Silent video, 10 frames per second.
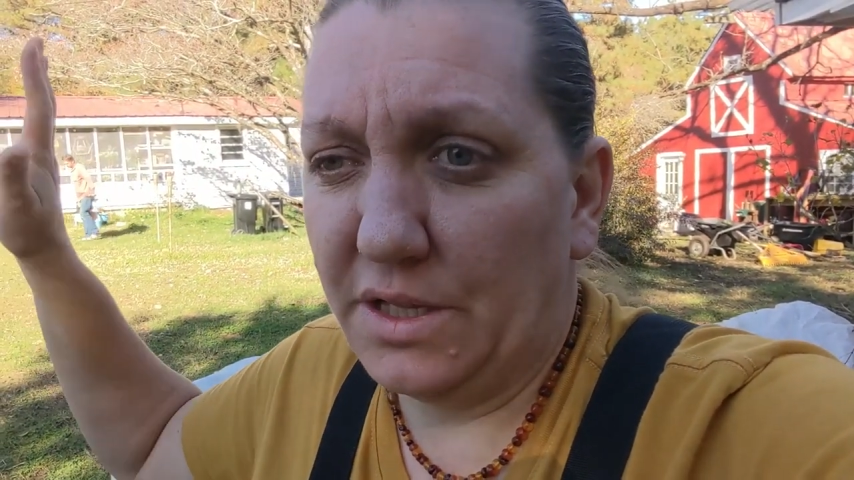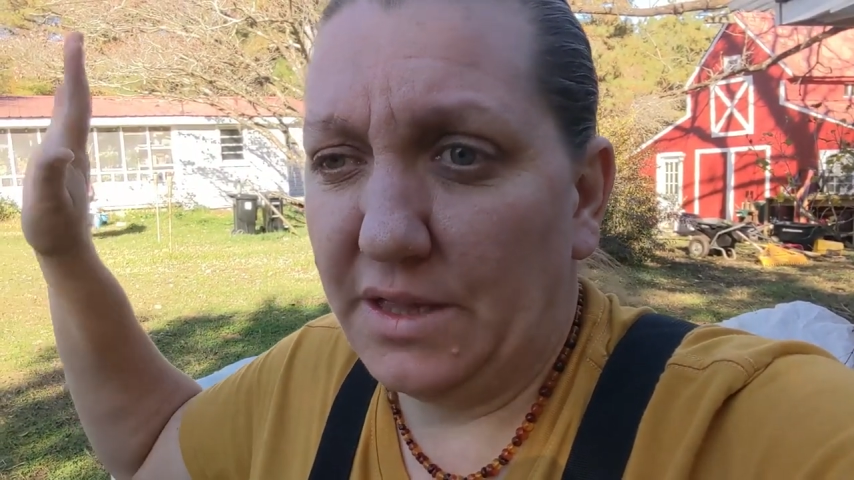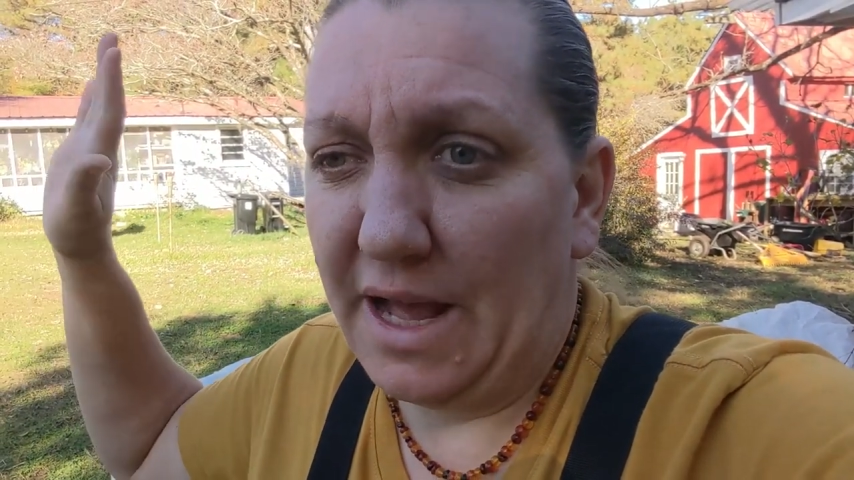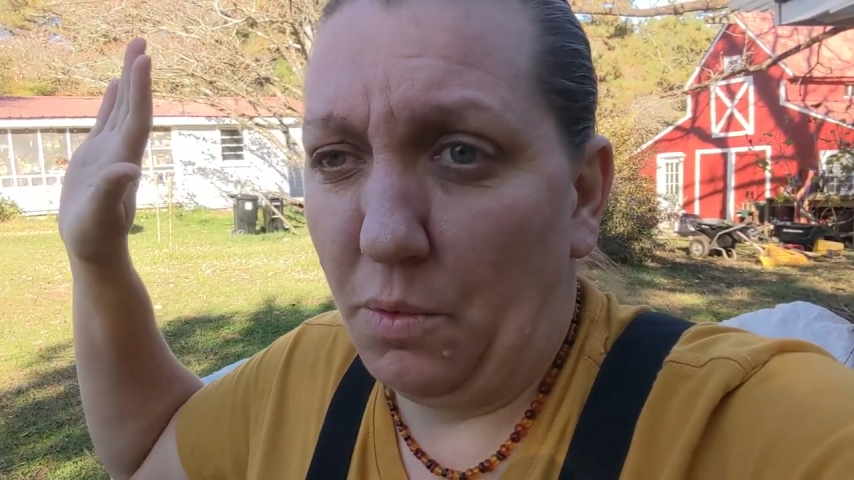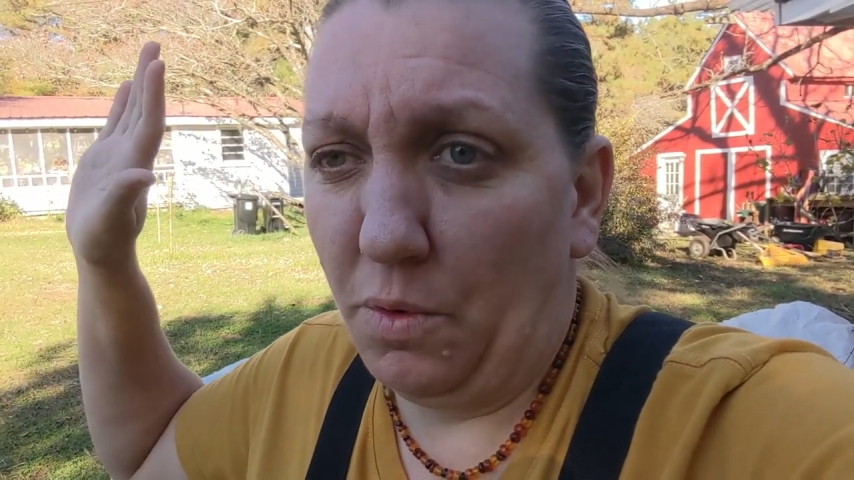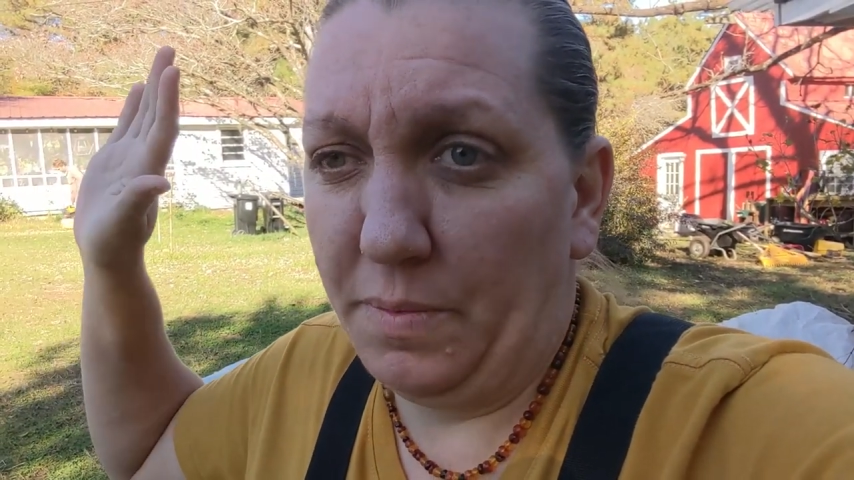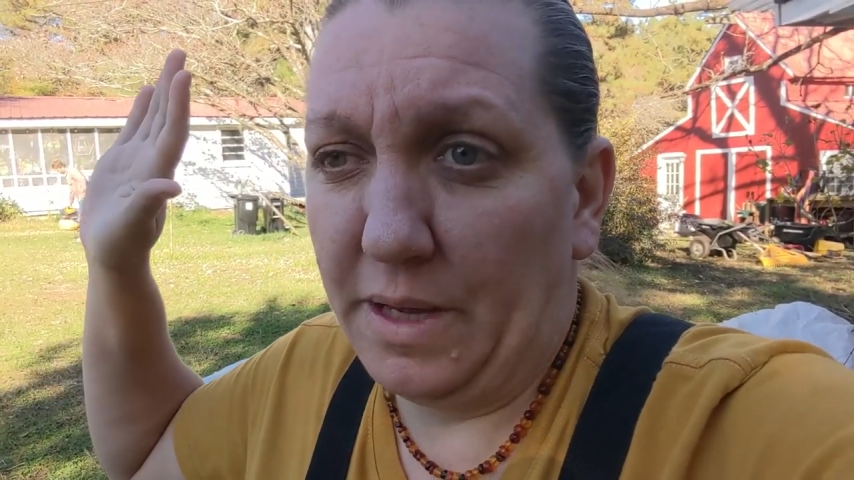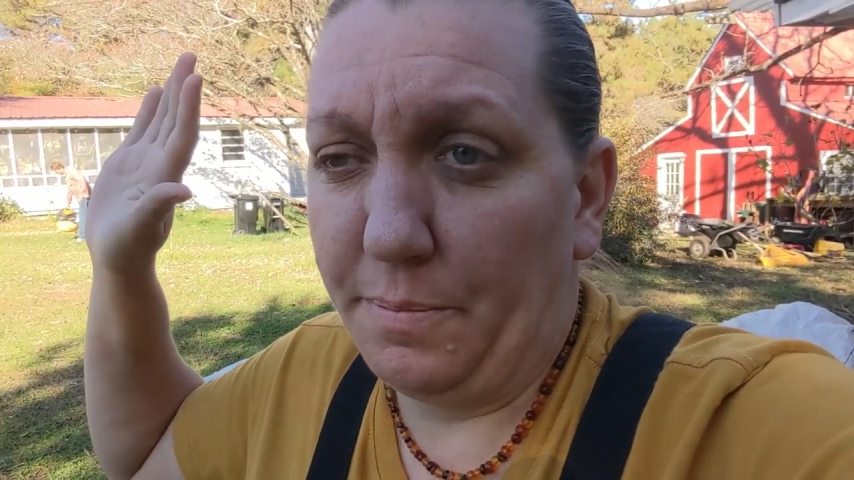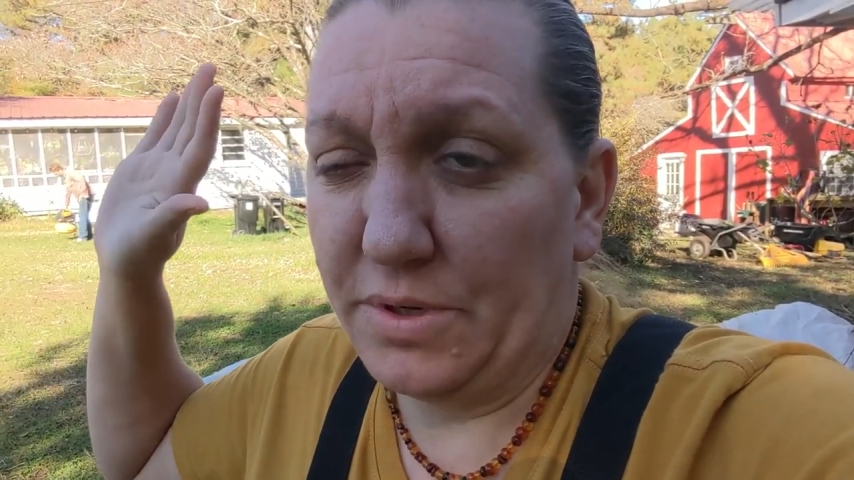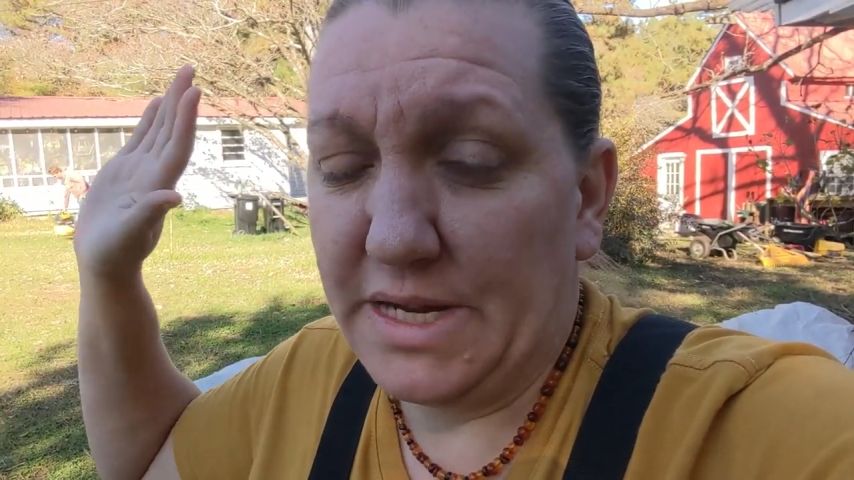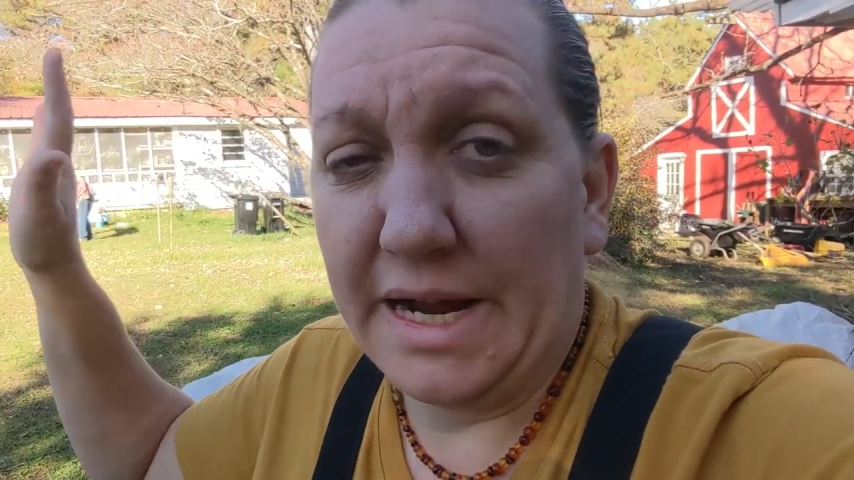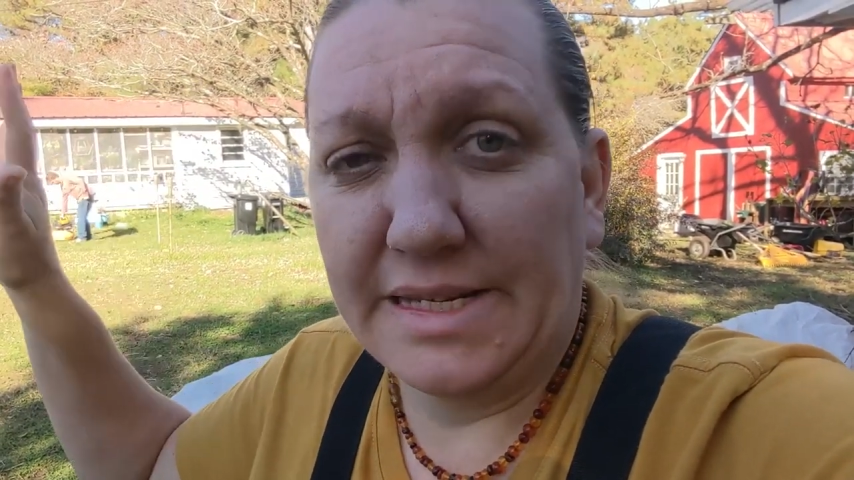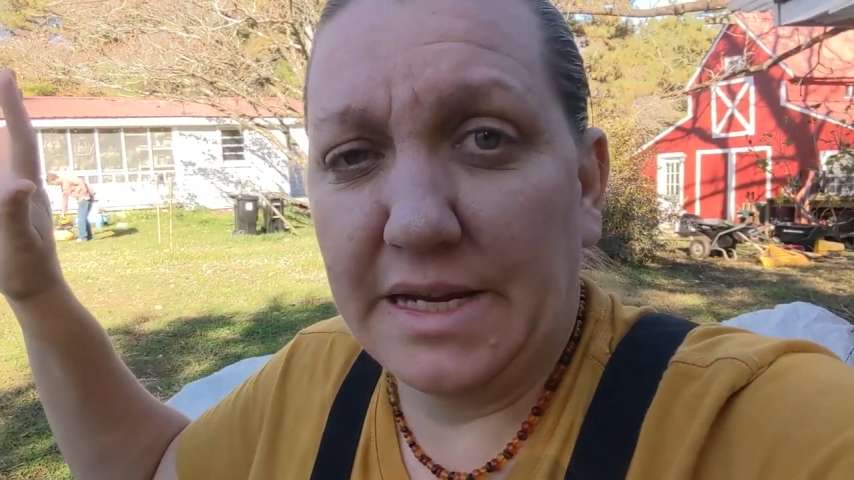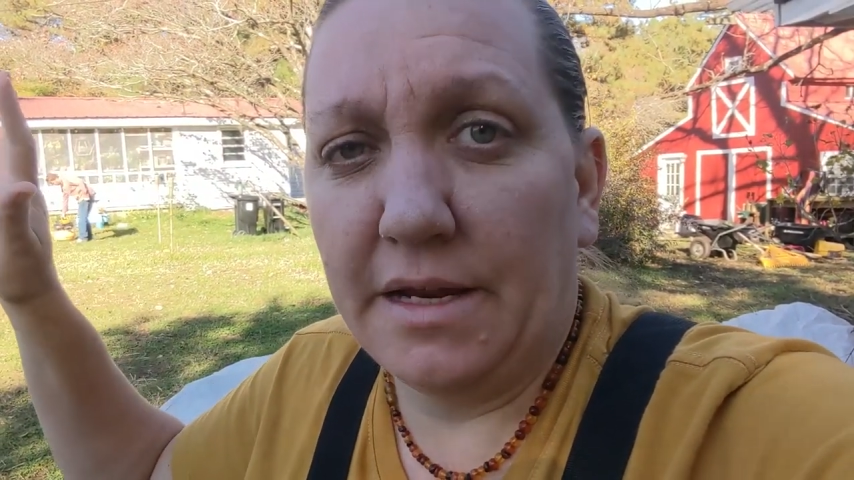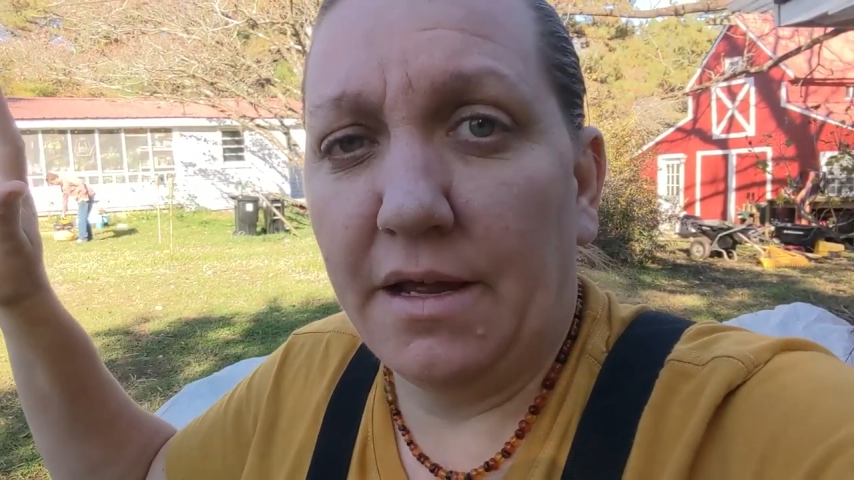that will be protected.